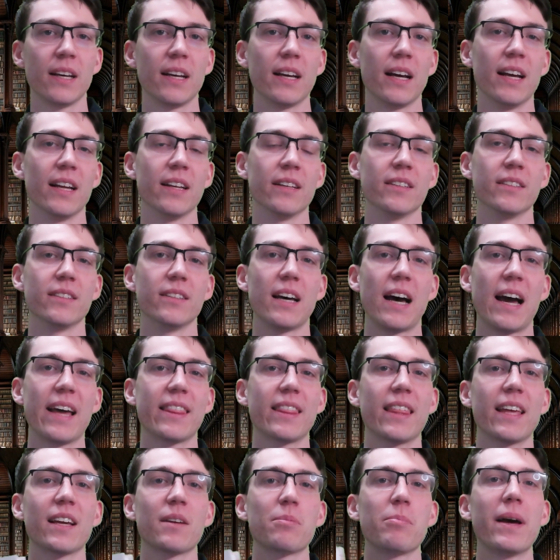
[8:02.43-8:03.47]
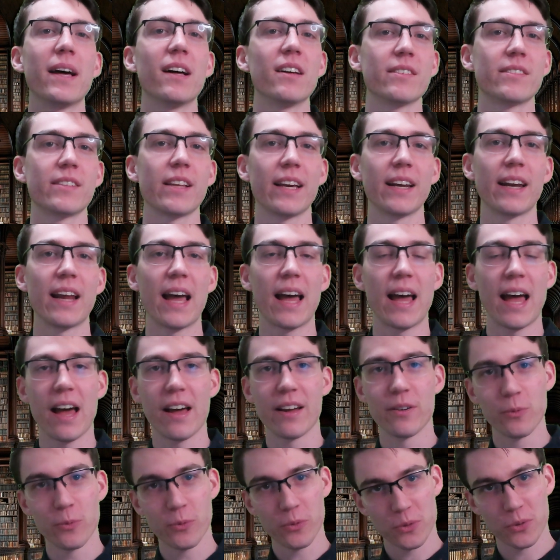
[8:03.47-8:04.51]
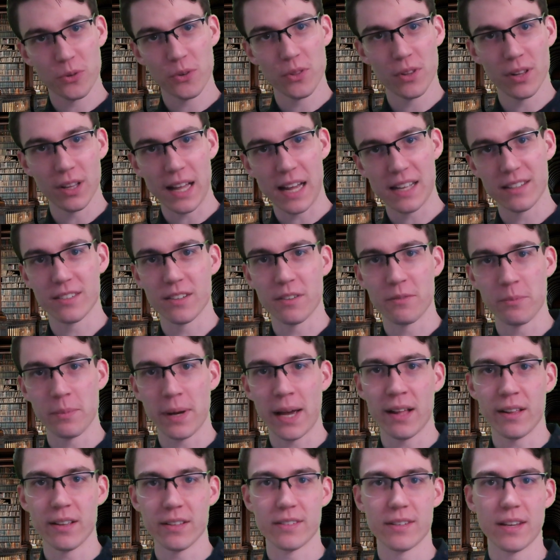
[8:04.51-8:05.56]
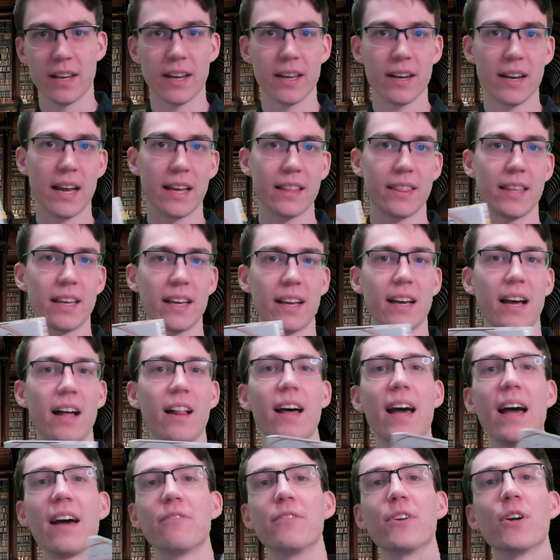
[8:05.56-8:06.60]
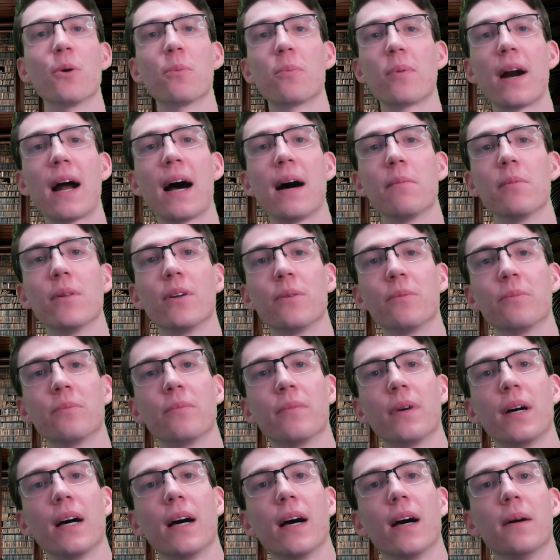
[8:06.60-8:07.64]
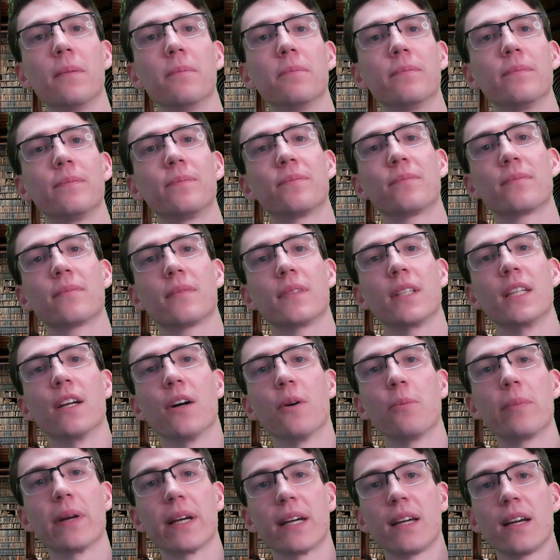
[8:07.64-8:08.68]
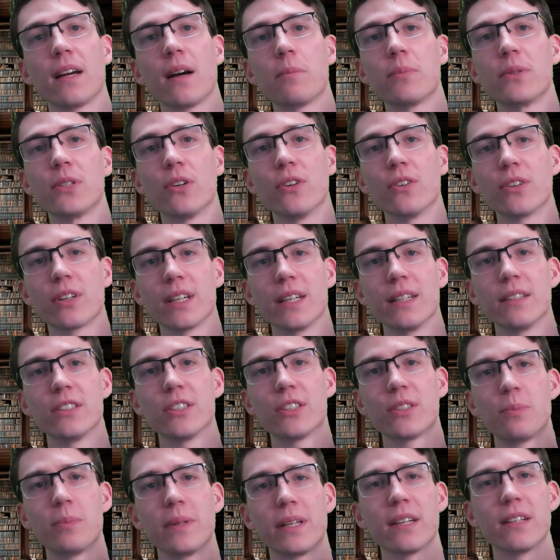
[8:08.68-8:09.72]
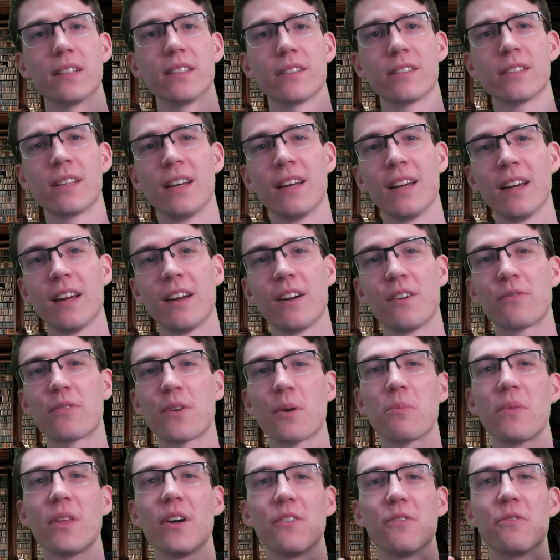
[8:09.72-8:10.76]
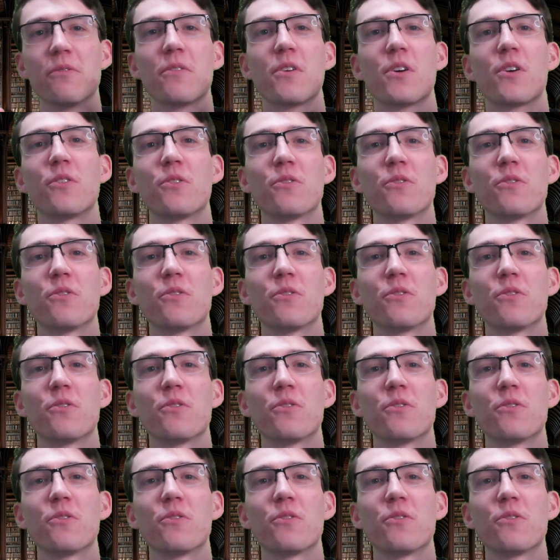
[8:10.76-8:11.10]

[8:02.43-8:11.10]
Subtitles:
And I think Malazan, through the lens of Malazan, I think I'll have no problem, picking up Tolkien, just because from the